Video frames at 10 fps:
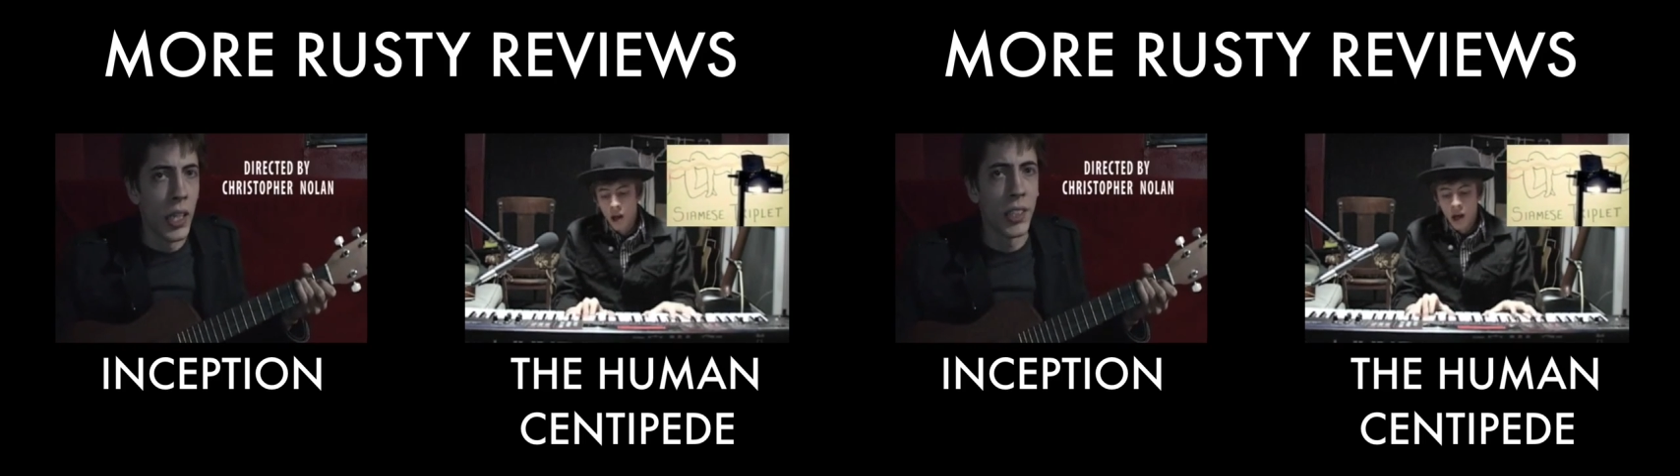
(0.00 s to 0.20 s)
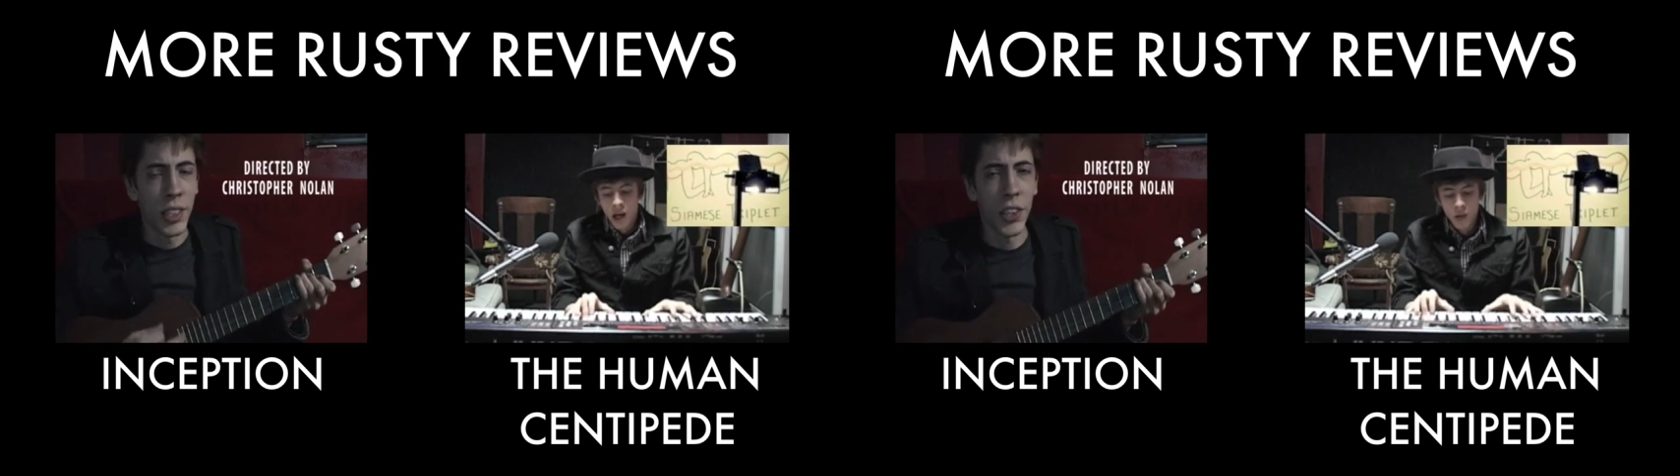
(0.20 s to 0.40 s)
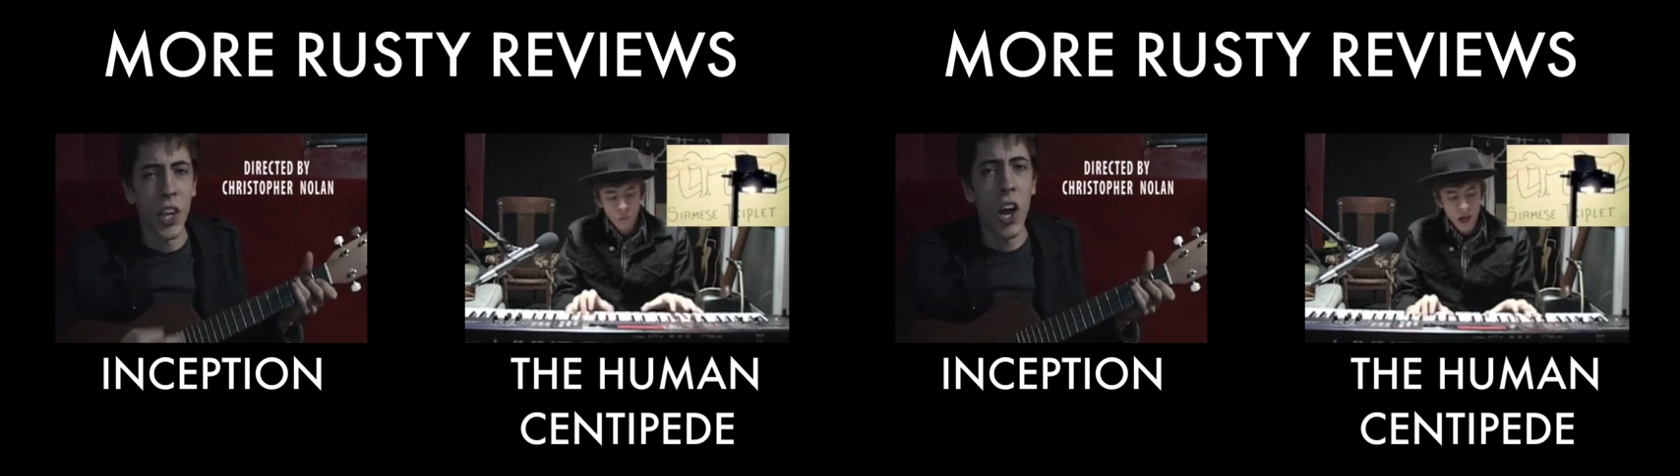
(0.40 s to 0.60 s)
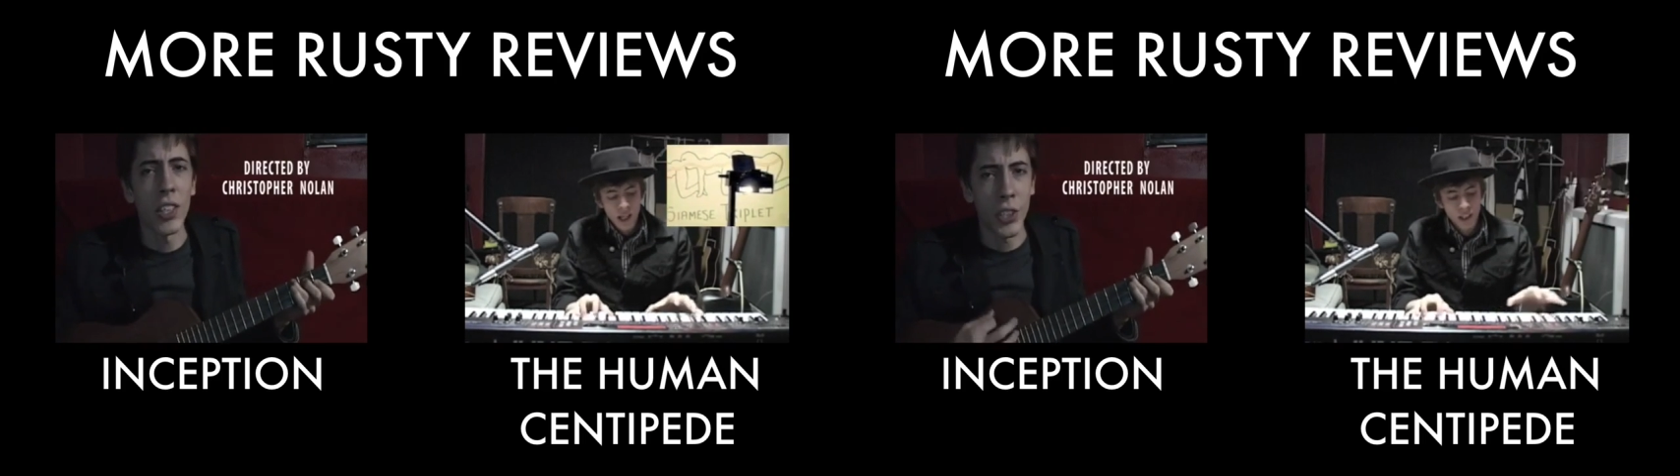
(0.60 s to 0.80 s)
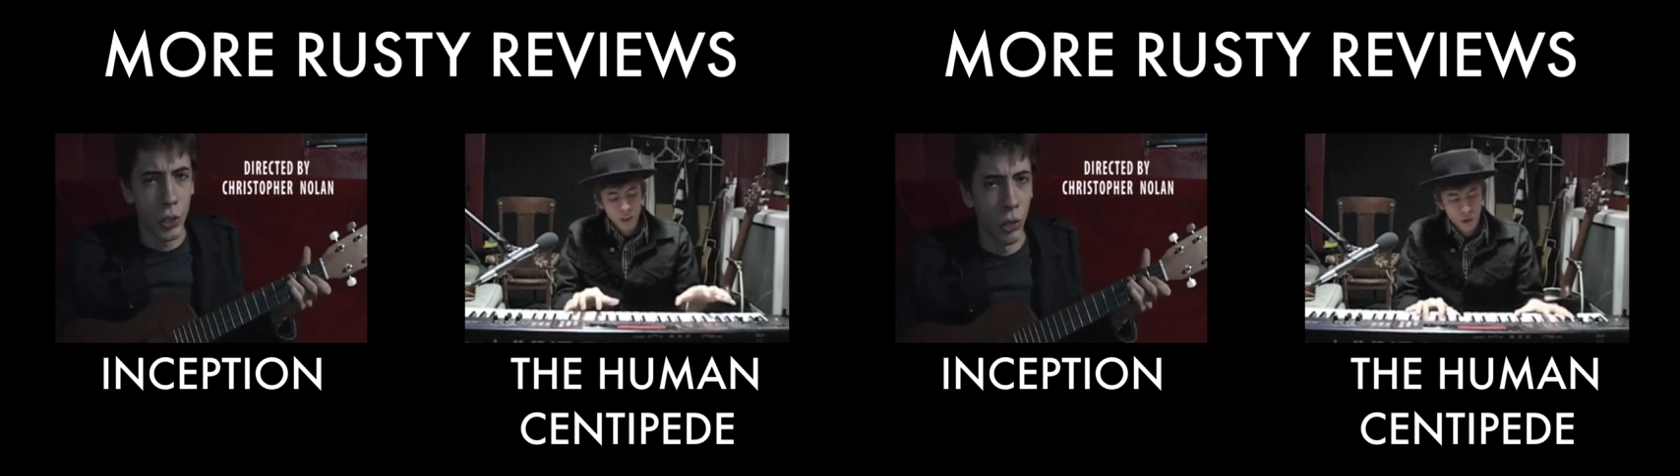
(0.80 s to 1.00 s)
It's the
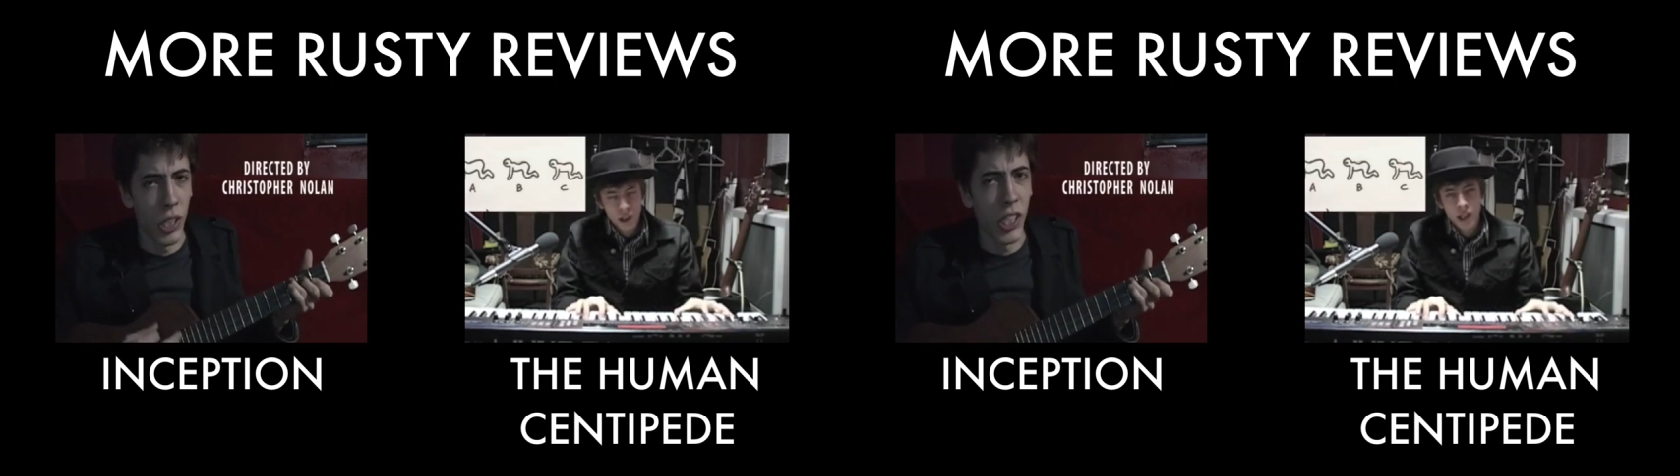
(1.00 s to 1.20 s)
thoughts